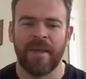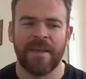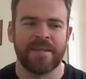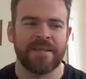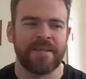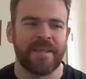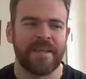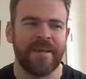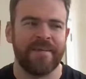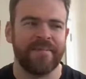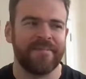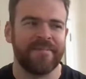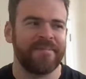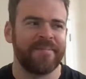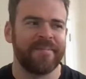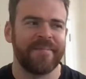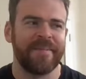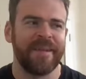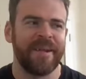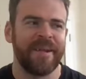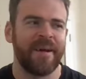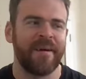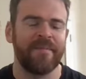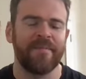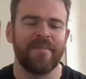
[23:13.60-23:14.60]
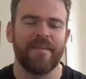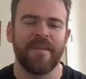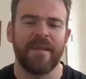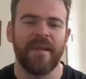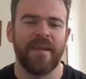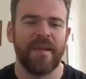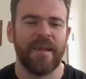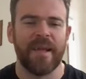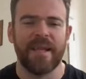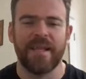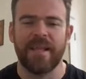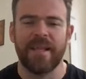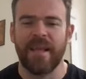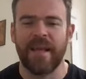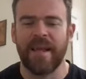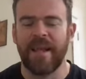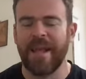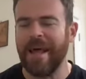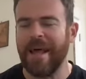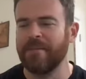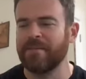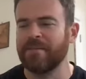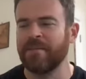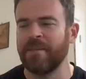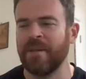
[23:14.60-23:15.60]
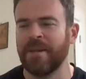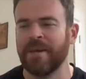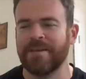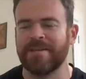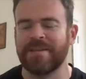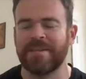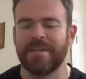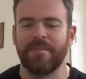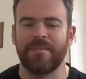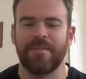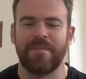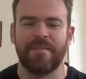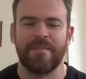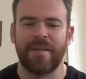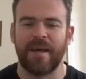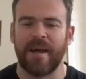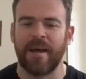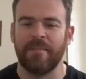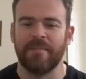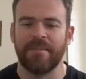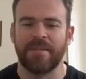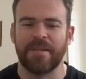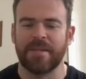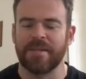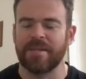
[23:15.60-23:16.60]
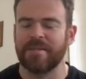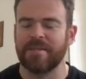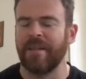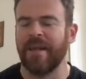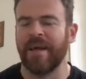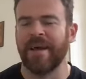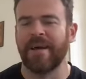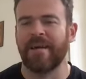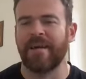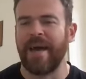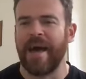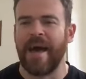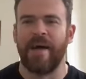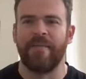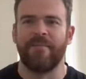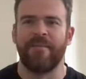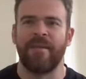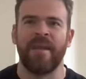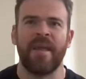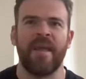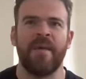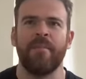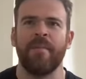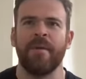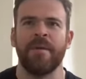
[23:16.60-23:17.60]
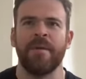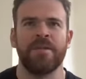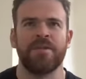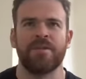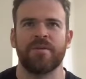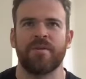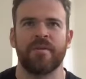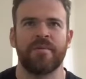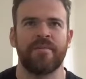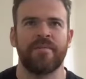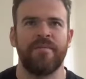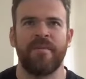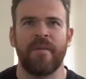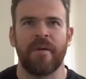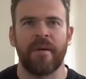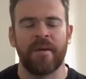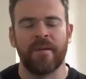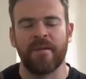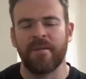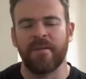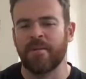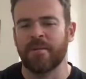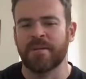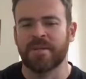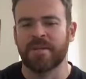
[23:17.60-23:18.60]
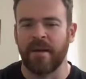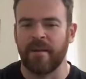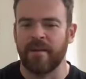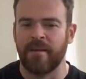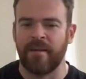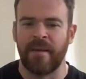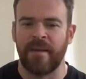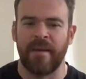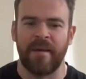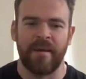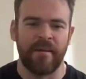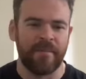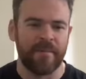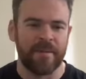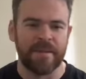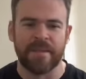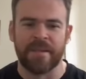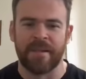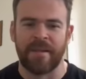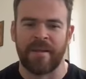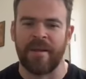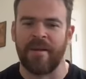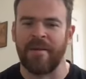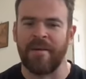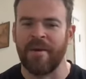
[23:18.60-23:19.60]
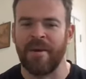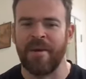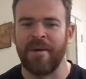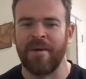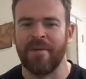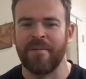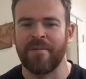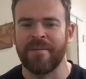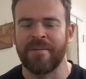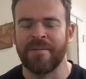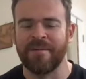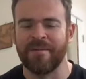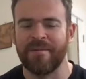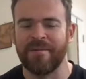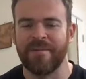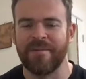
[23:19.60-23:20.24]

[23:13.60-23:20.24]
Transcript: That it helps me to sometimes just like have an image or a very loose idea of a scenario, and